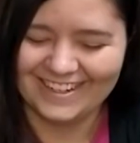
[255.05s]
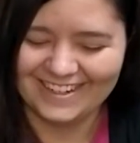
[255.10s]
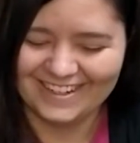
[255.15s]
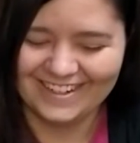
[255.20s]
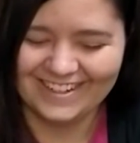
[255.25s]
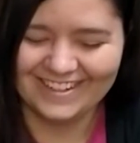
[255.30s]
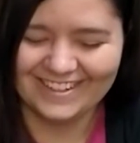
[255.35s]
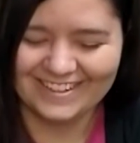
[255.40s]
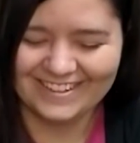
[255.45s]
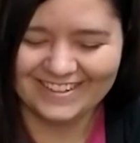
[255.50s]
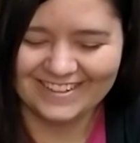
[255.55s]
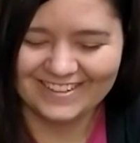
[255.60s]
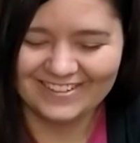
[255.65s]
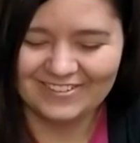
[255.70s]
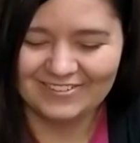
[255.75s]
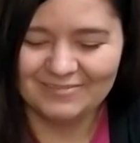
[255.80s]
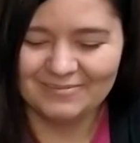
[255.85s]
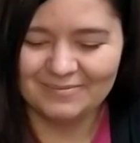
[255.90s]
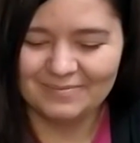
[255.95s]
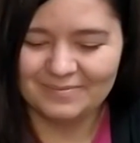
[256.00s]

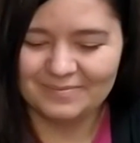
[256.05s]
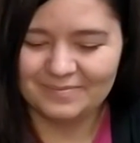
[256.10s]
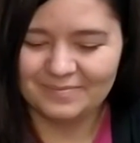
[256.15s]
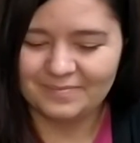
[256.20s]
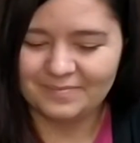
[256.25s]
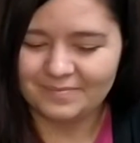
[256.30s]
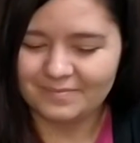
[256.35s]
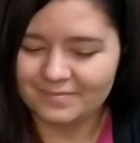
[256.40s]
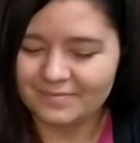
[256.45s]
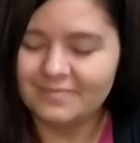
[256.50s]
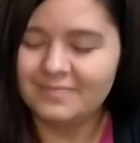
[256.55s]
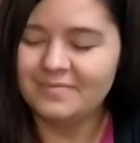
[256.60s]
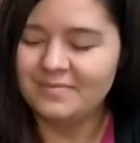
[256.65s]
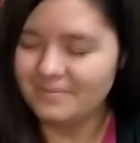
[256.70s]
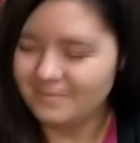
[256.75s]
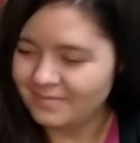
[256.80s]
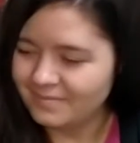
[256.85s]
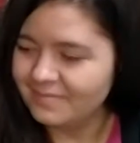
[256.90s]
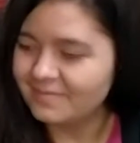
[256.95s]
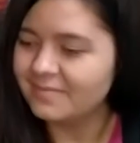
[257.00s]

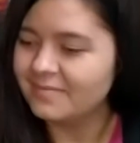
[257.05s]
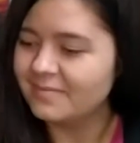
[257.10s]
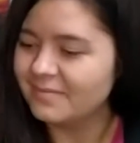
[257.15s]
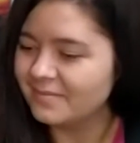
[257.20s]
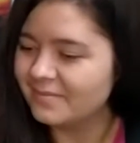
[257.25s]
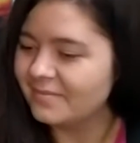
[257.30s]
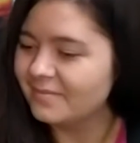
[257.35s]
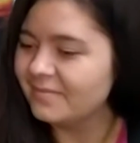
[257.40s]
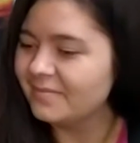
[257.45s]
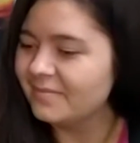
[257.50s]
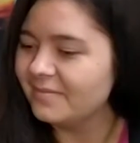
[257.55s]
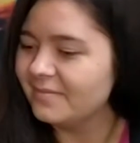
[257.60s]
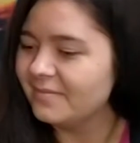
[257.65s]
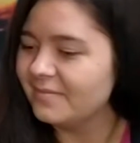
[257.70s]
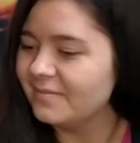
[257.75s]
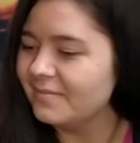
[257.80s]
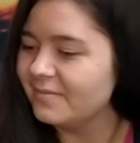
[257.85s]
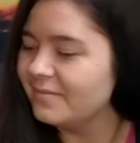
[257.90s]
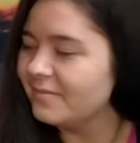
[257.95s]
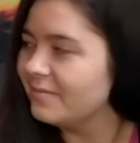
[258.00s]

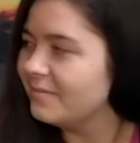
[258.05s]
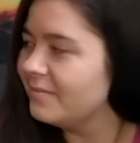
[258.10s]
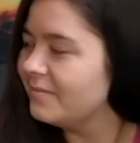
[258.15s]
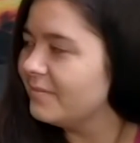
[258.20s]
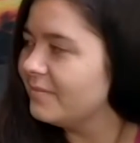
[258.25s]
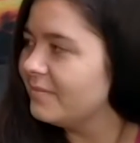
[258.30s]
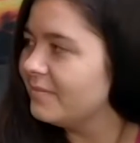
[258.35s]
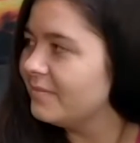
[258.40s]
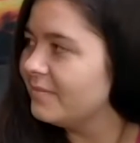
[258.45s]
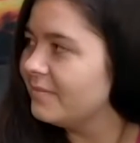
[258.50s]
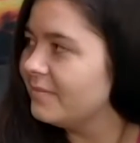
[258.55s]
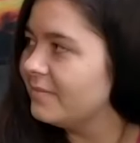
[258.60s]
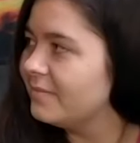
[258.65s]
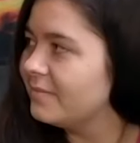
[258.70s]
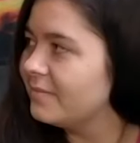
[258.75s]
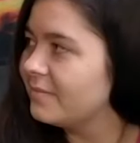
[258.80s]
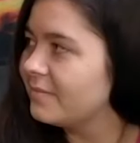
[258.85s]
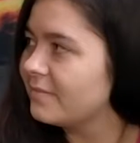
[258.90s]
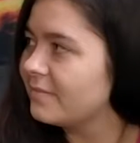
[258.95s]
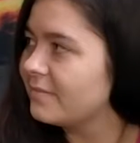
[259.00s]

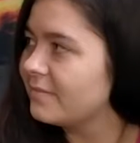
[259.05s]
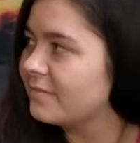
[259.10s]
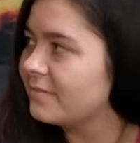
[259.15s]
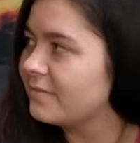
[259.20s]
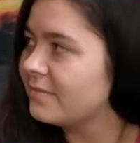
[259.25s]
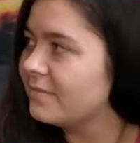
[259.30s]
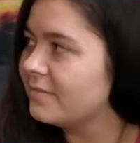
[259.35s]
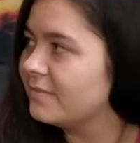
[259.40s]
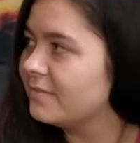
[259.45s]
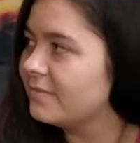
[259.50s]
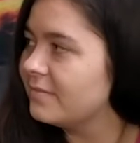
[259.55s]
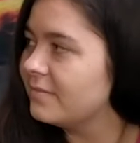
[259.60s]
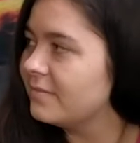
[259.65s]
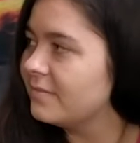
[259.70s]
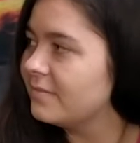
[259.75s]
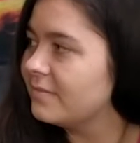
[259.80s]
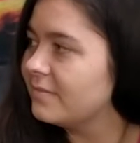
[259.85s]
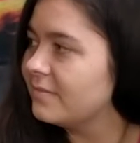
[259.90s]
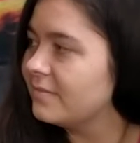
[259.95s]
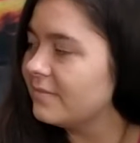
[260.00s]

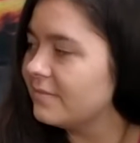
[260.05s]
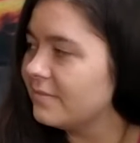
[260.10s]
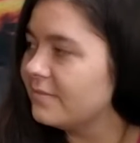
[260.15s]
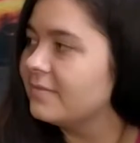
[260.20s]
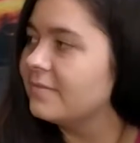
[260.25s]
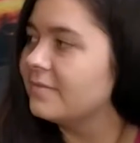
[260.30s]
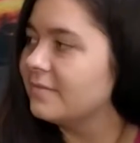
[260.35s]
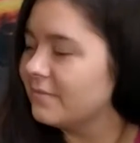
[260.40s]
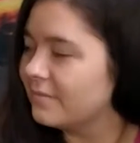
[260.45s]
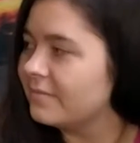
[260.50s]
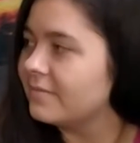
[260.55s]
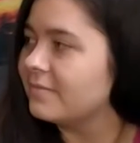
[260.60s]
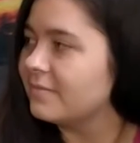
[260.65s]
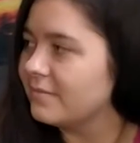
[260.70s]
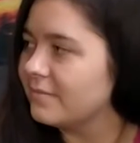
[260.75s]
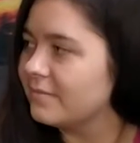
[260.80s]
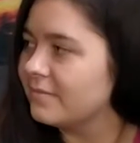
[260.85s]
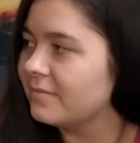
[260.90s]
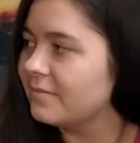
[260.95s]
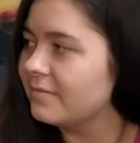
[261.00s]

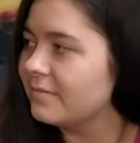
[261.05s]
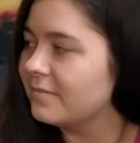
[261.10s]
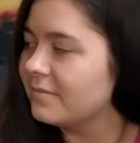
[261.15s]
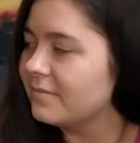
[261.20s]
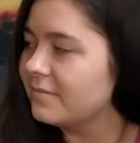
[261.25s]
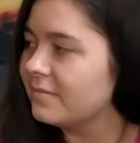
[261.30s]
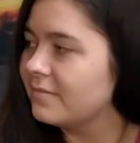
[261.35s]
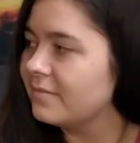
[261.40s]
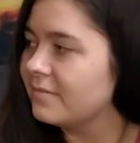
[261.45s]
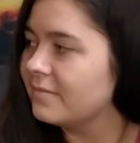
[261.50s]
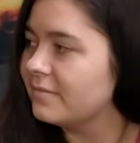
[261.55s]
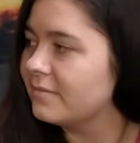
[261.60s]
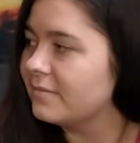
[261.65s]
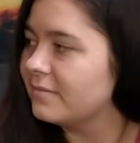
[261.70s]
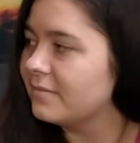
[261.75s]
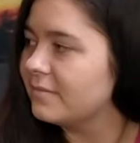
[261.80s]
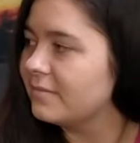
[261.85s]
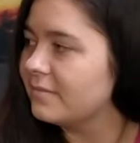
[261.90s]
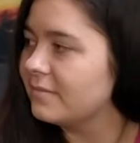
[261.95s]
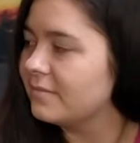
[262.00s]

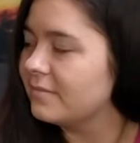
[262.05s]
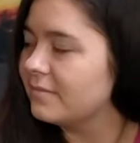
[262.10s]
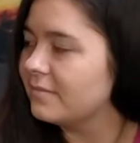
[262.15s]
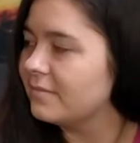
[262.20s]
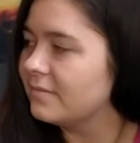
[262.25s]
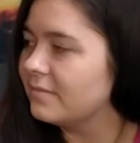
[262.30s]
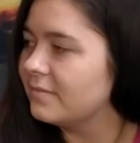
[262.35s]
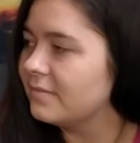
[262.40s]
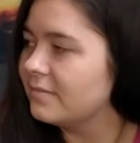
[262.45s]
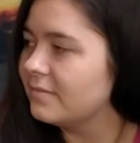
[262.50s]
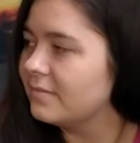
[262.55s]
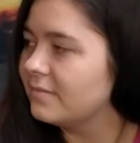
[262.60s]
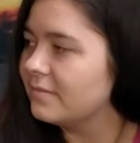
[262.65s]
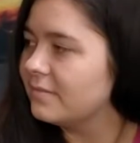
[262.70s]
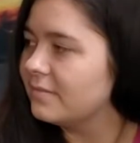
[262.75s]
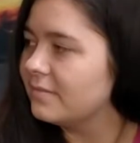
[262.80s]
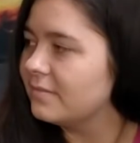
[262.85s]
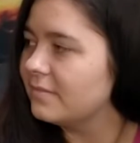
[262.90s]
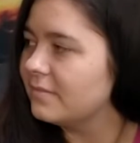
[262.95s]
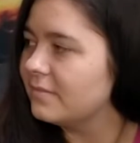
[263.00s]
The person shown says nothing.